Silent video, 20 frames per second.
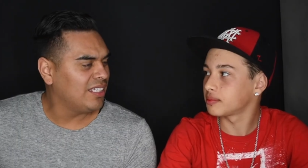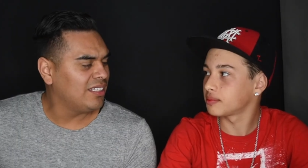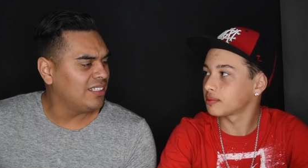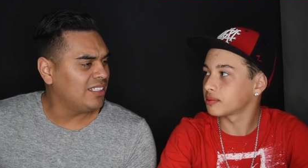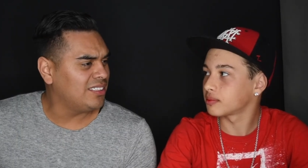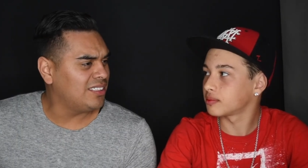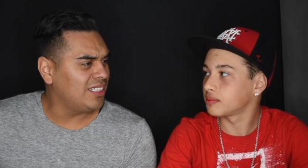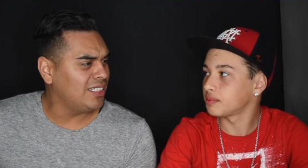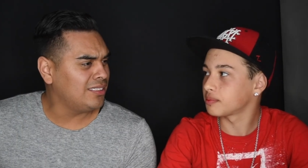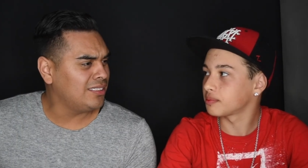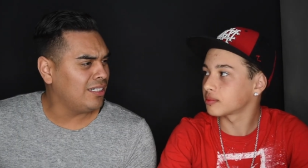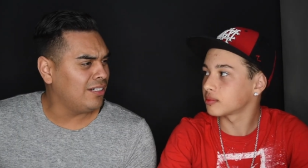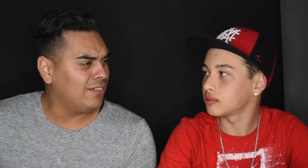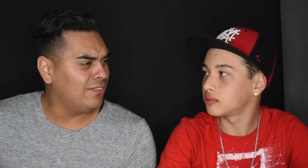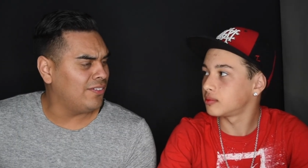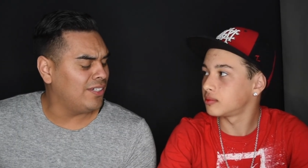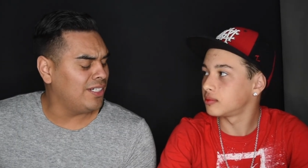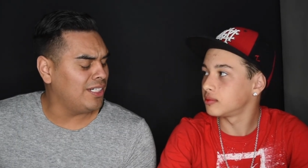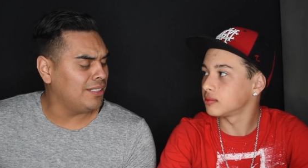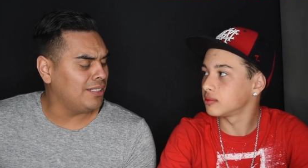Speaker 1: This tastes kind of
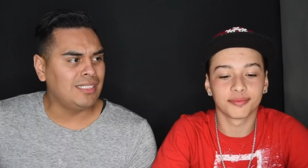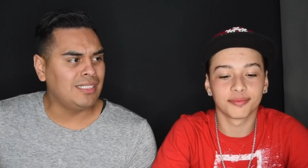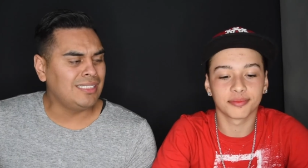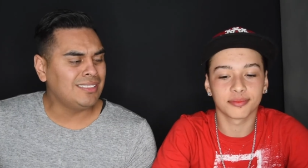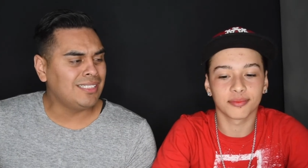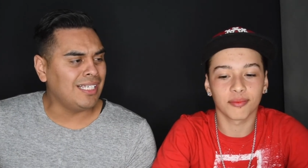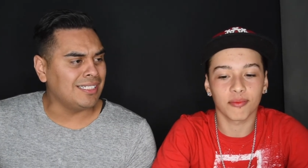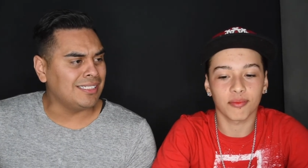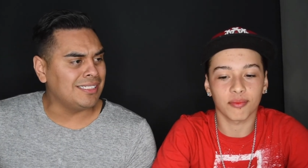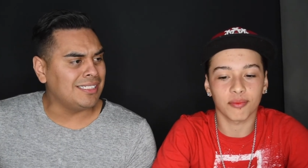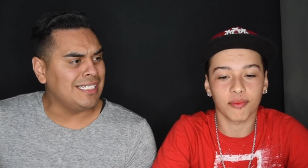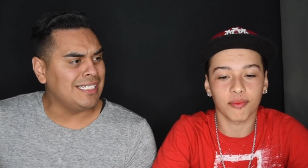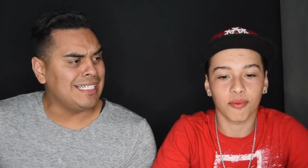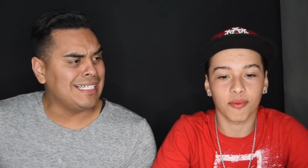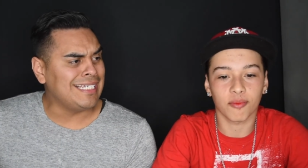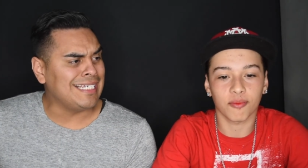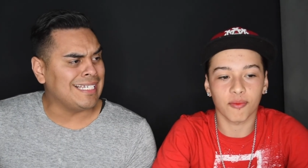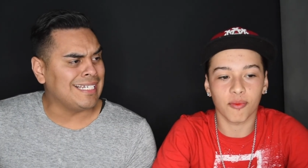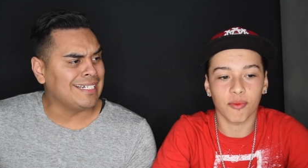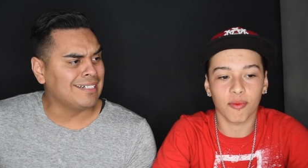funny. It tastes like
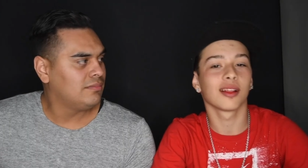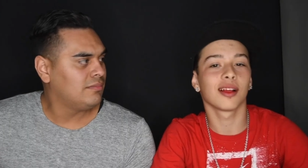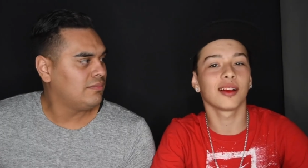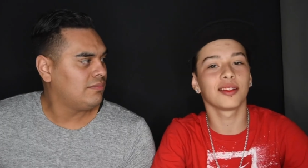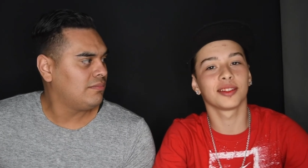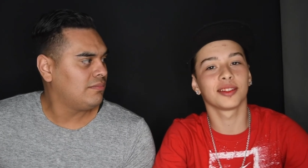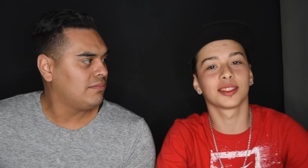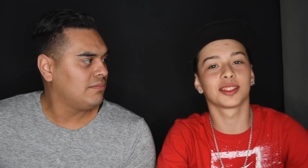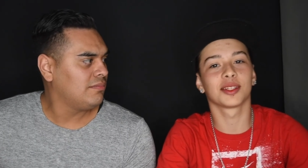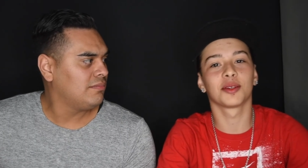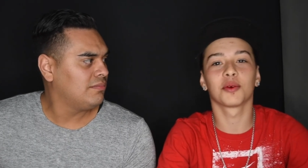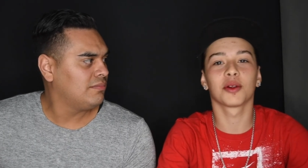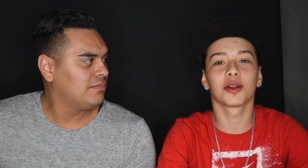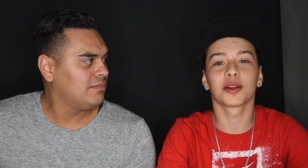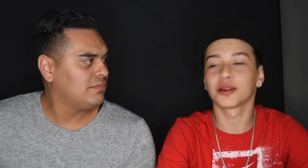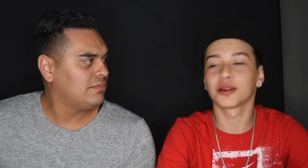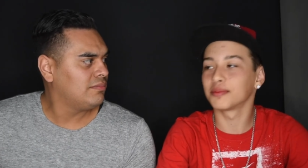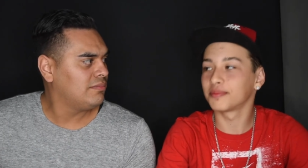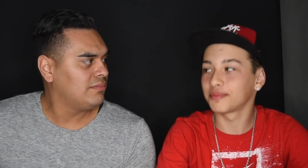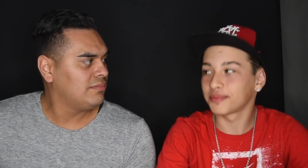tea. I don't think it's gonna work.
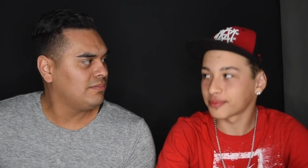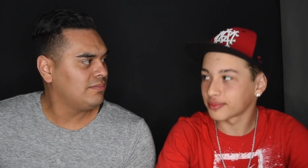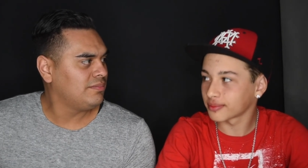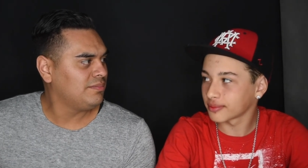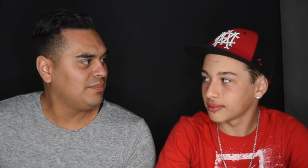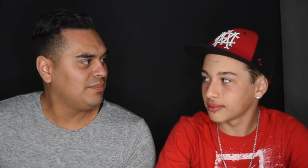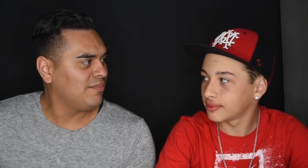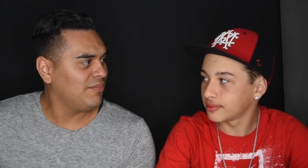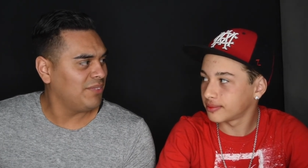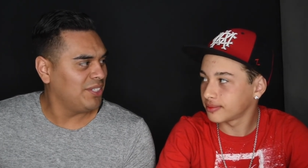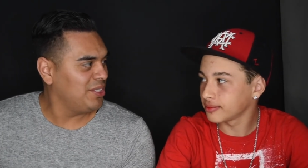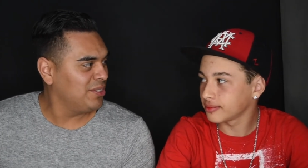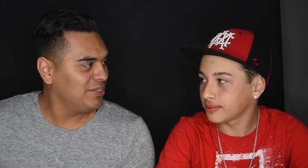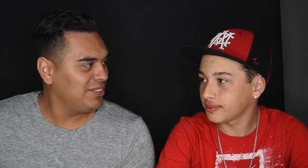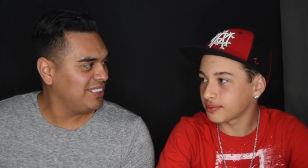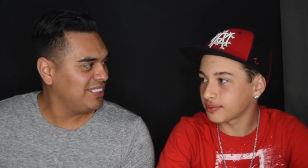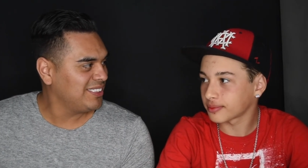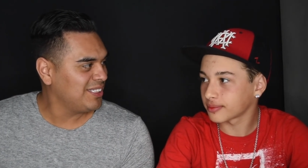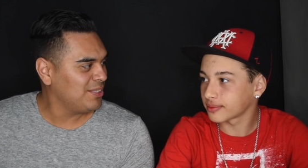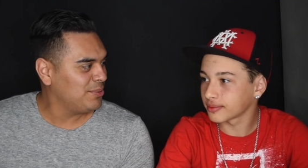You don't think
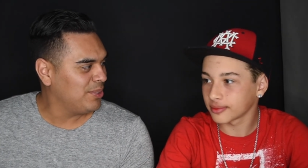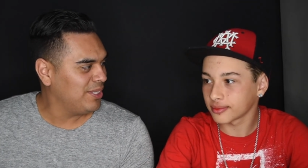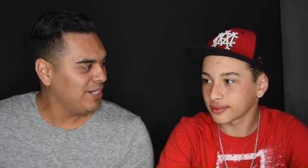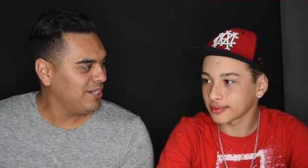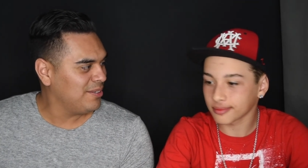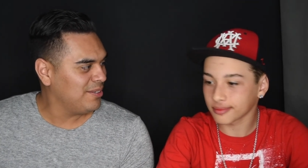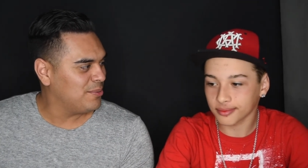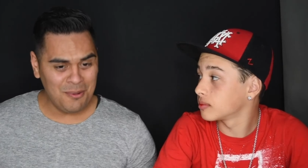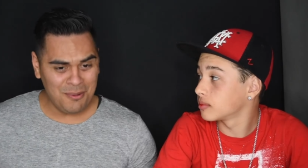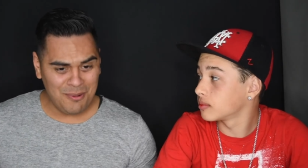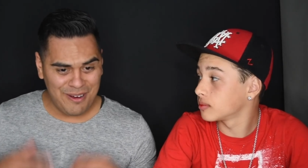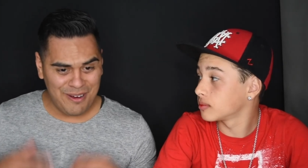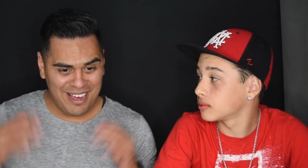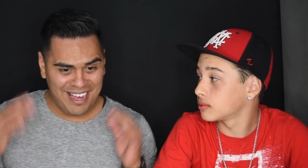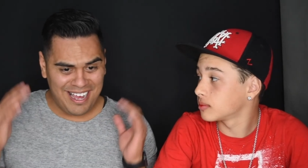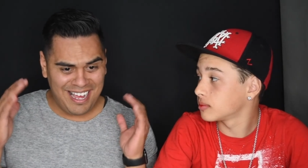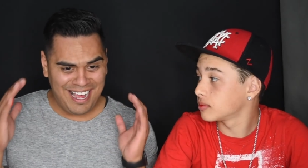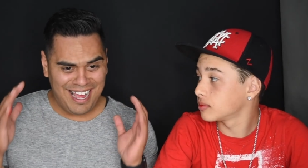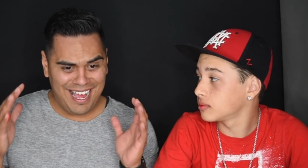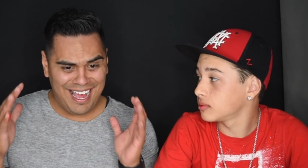it's gonna work?
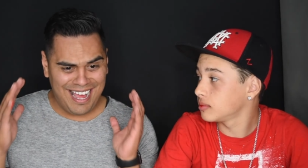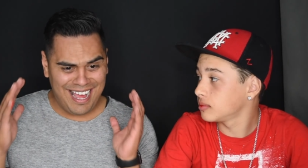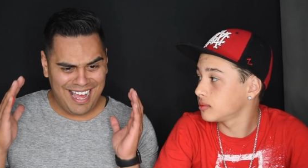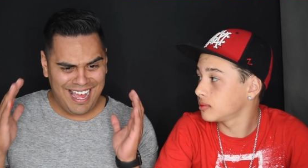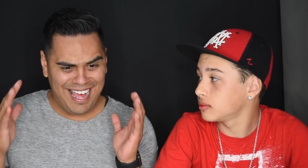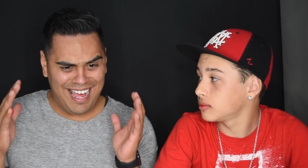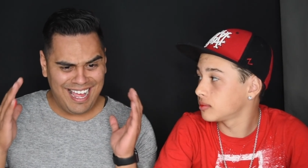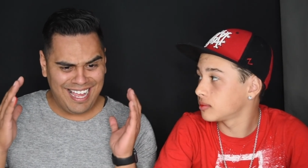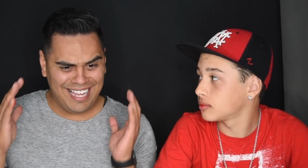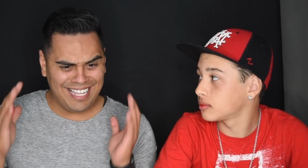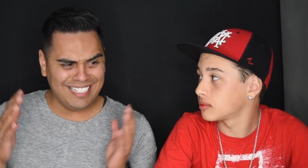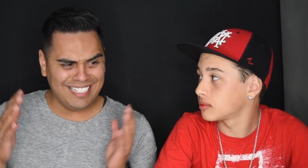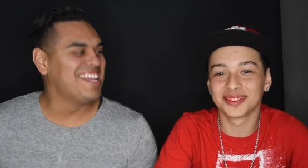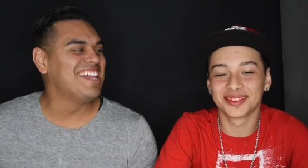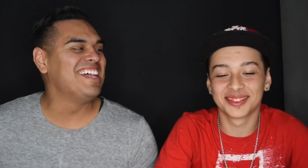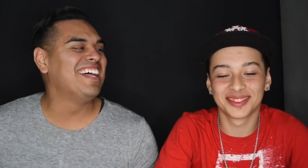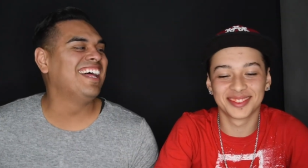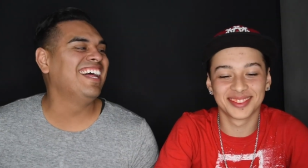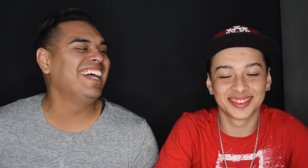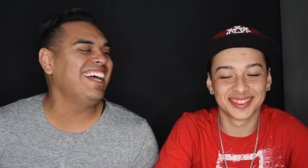What?
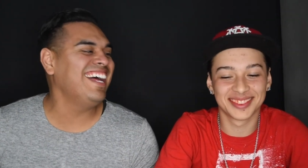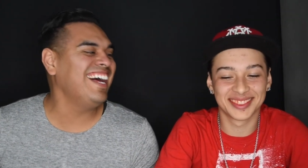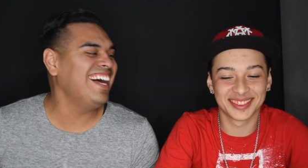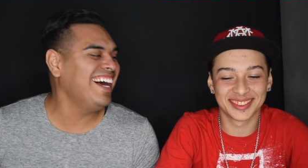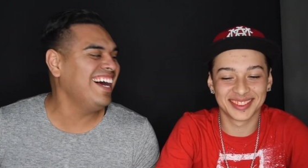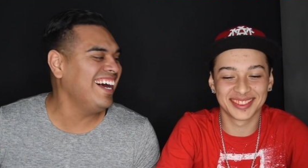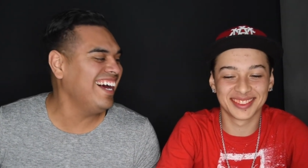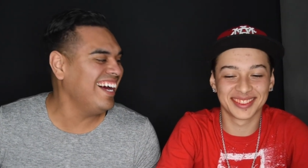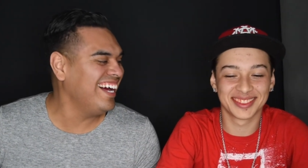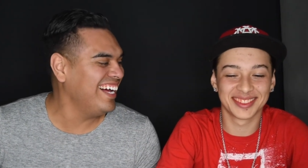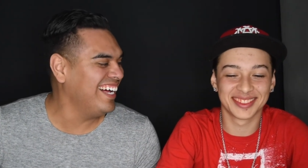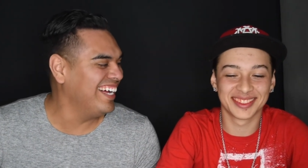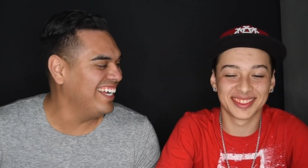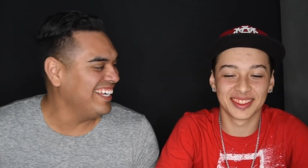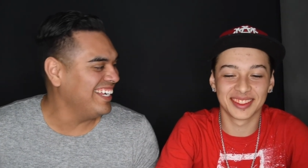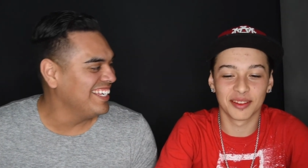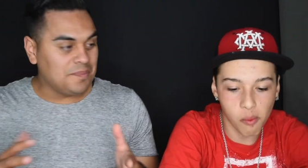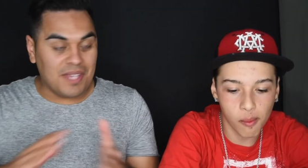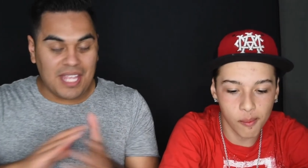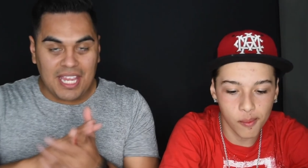
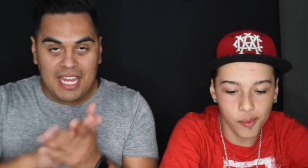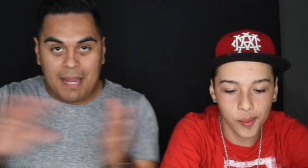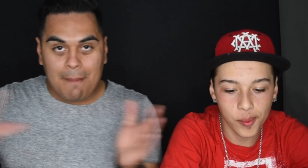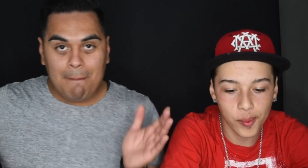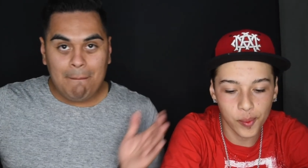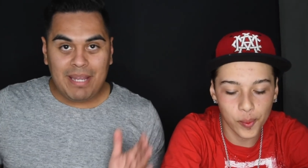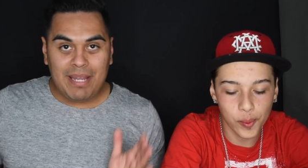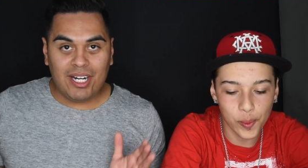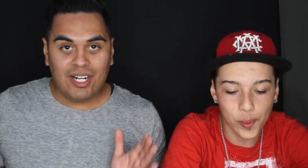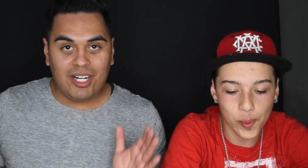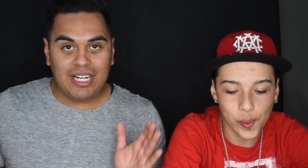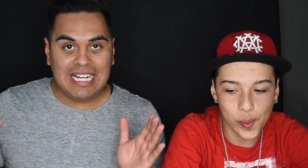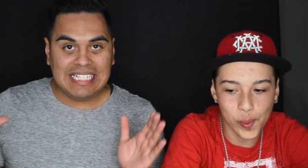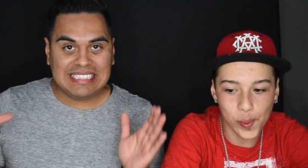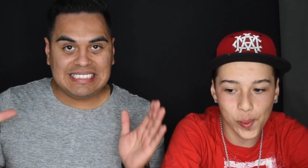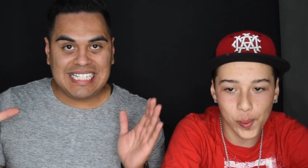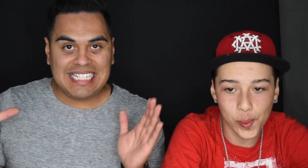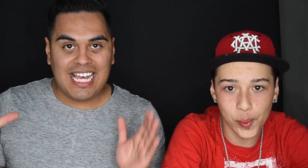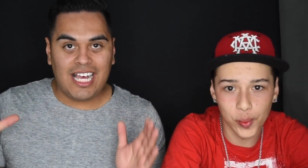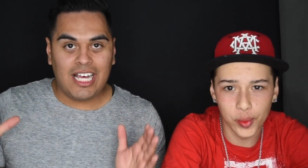The M-Berry has
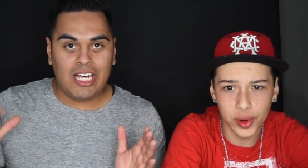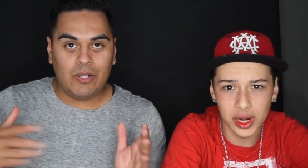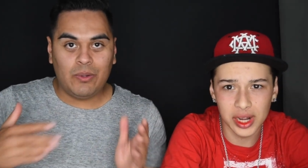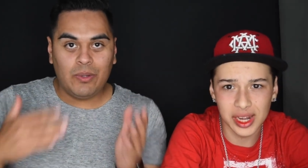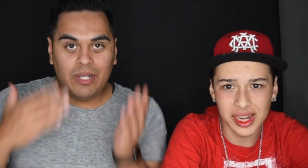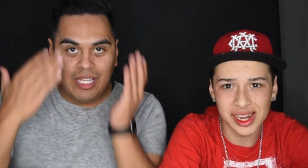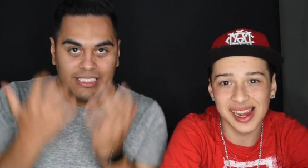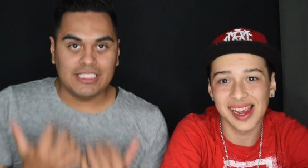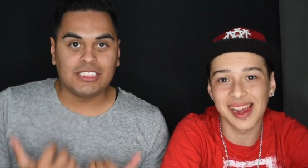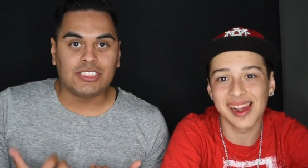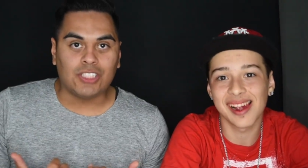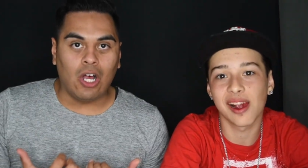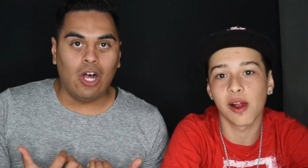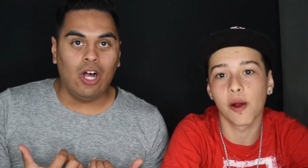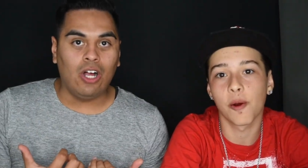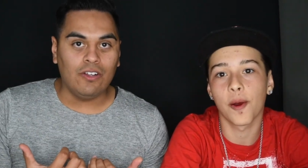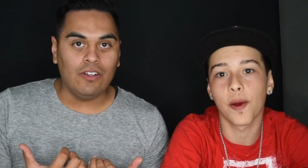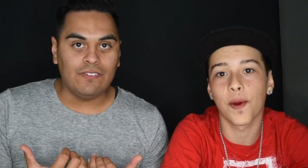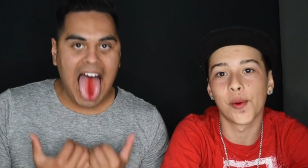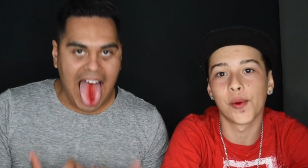now
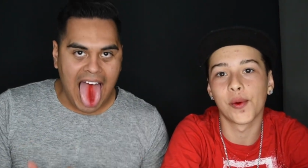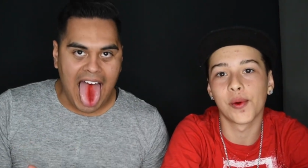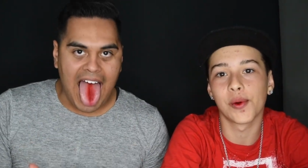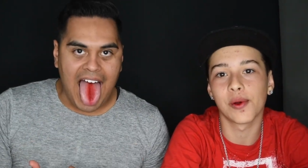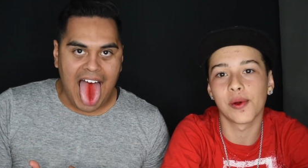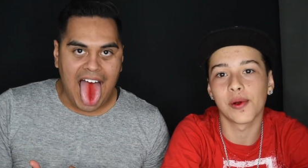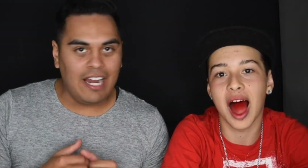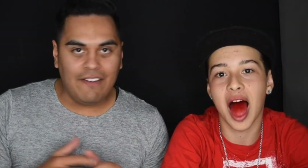dissolved. Ah.